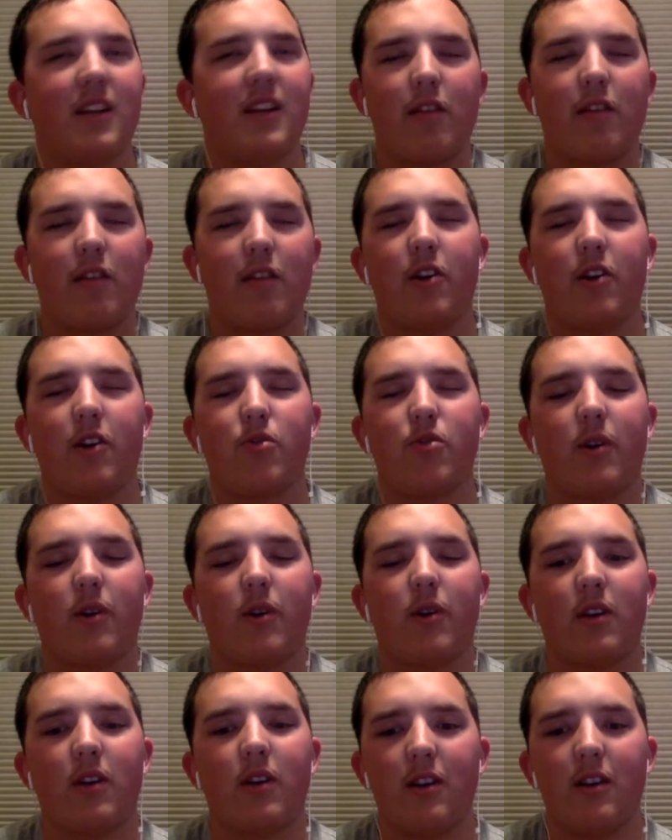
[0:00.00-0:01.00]
Kitzel on
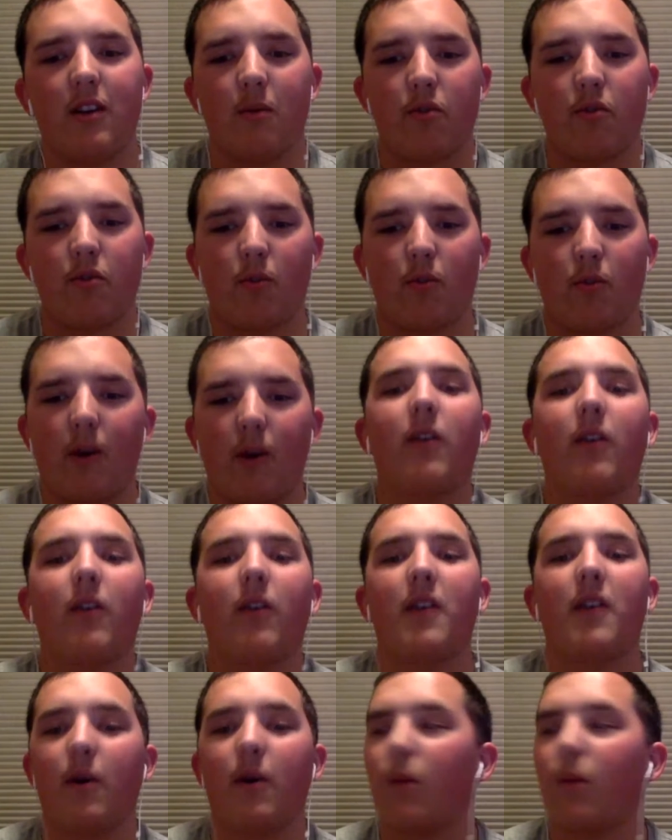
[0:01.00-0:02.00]
Twitter, he was a
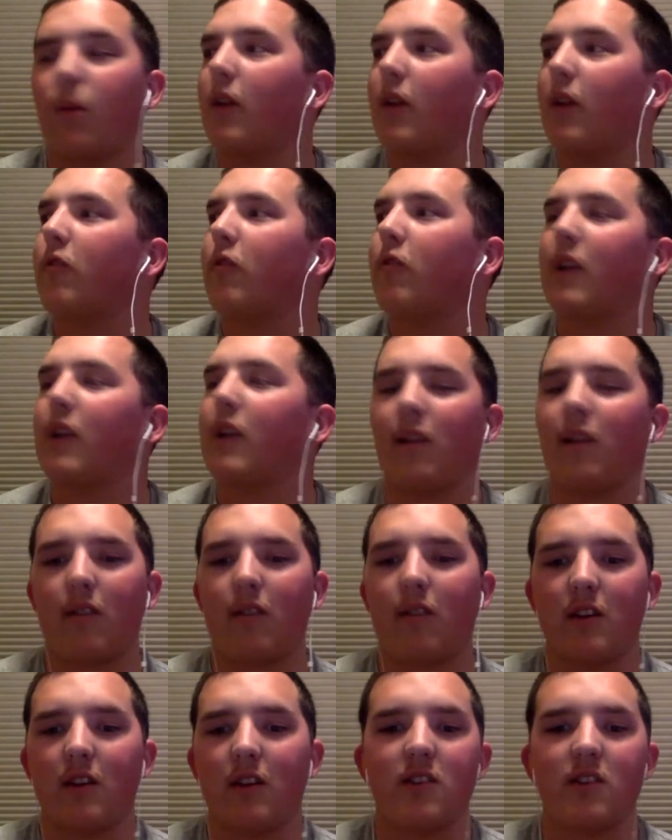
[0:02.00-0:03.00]
writer, and now he writes for the
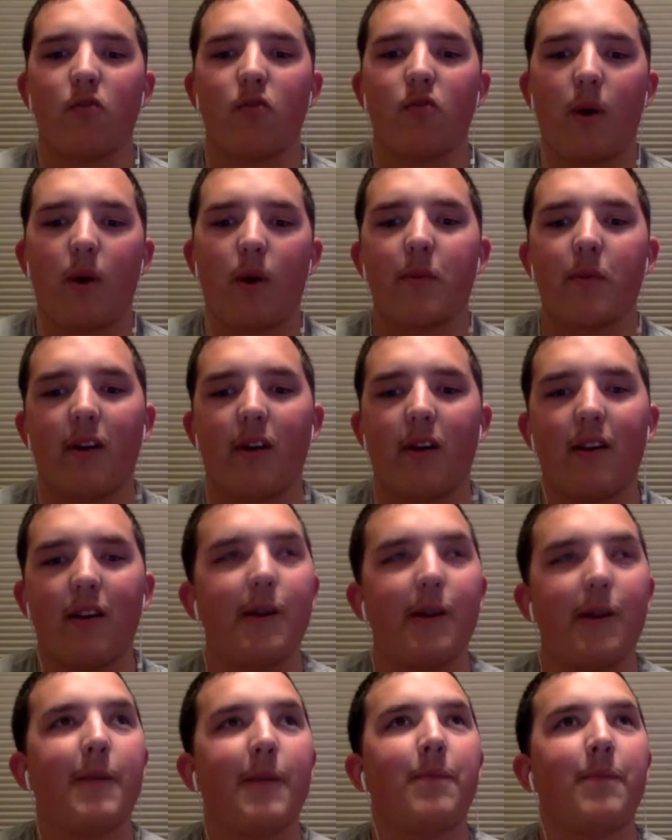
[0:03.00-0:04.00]
Kansas City Chiefs
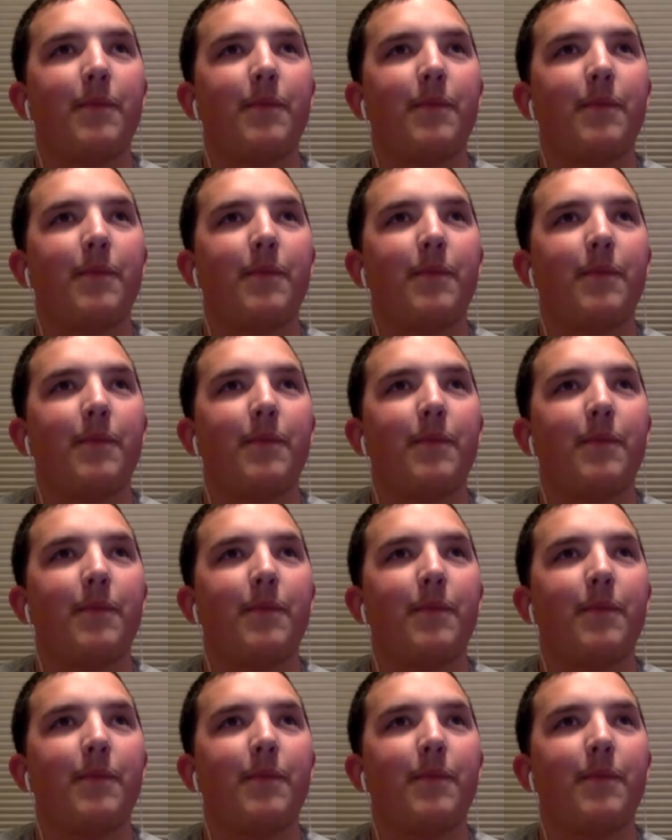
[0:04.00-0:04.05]
website.